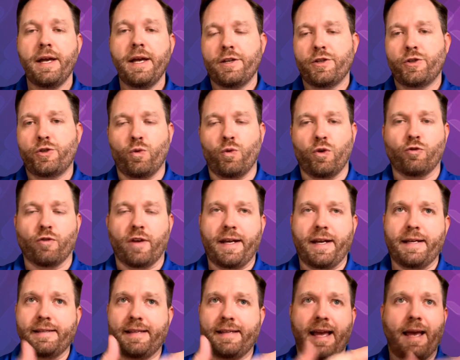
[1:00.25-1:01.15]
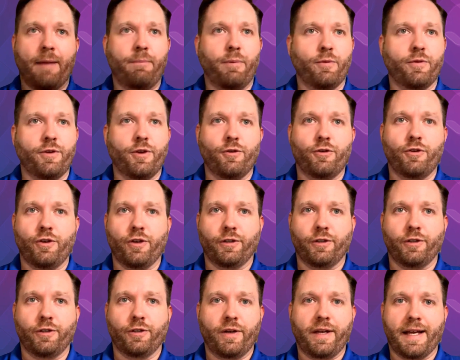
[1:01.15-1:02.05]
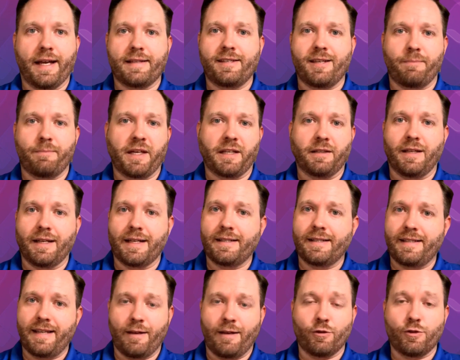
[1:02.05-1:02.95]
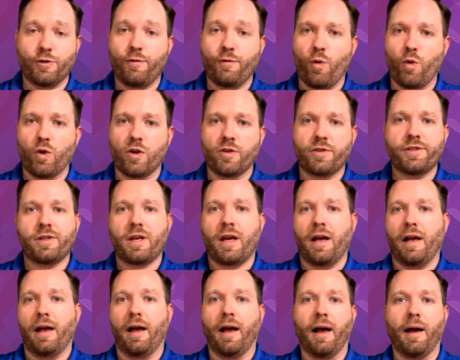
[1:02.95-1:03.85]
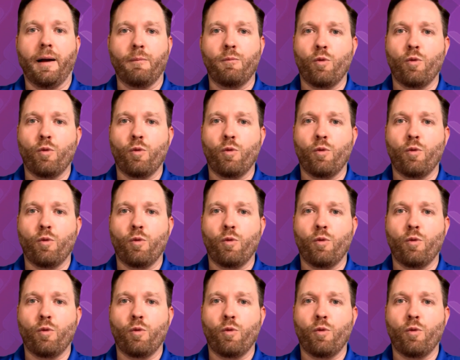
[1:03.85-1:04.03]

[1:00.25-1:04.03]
So, a great example, you could look at something like Salesforce um,